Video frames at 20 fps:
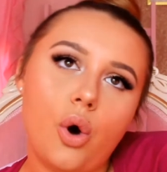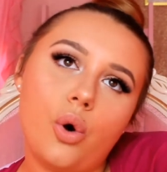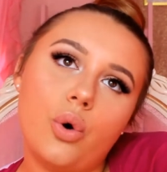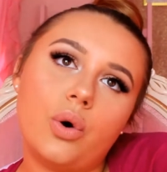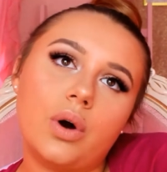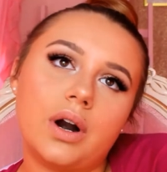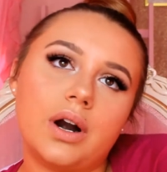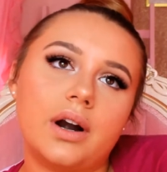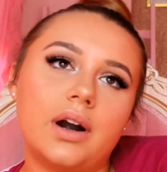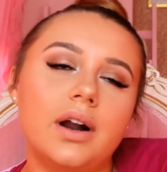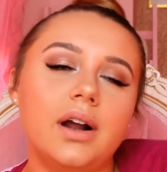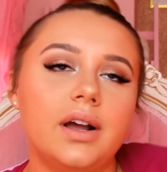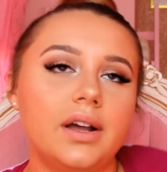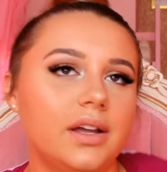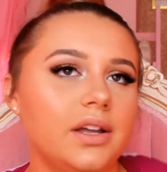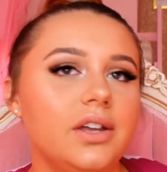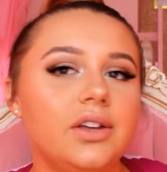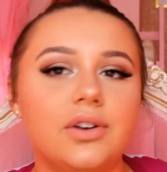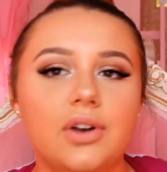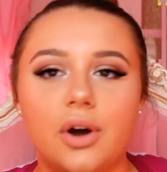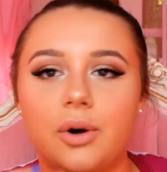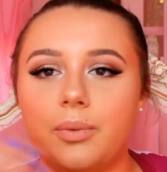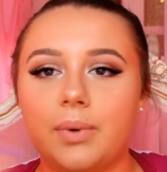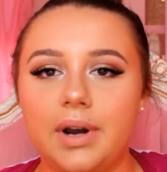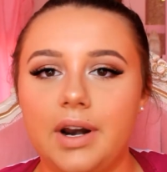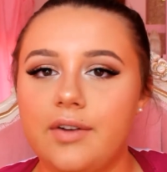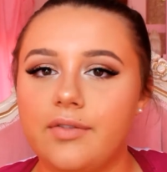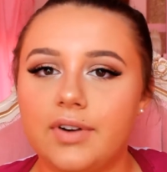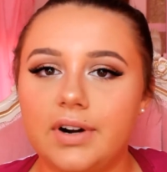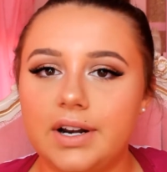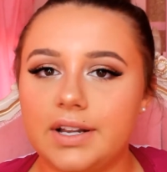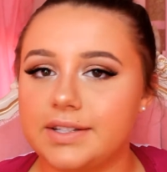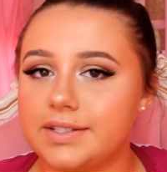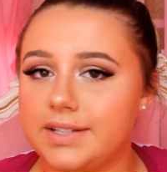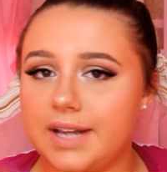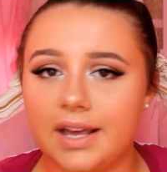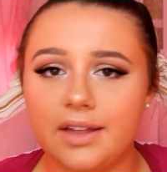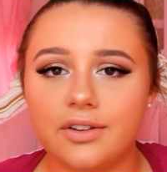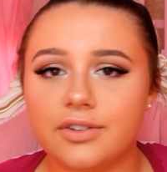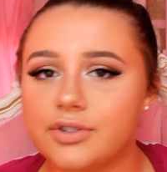or, you know, whatever it is,
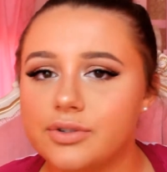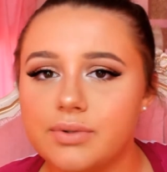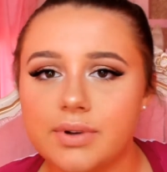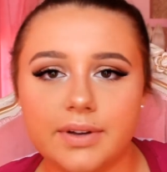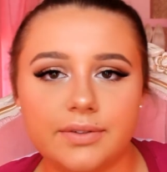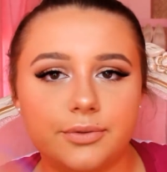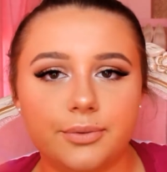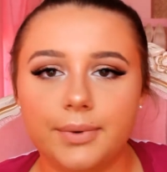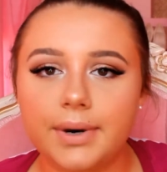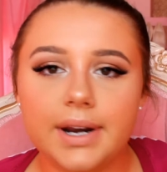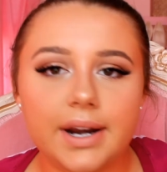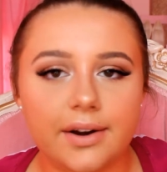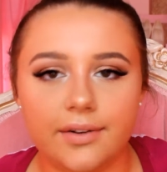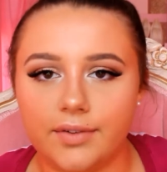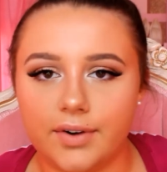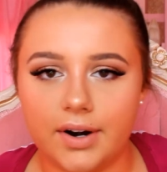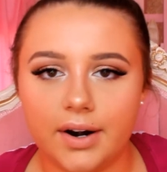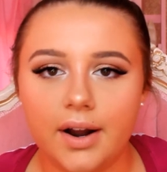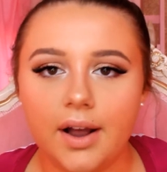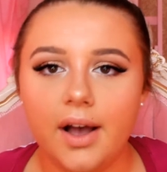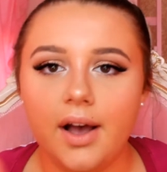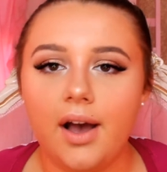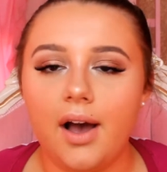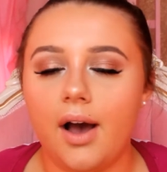Taylor Swift, whatever.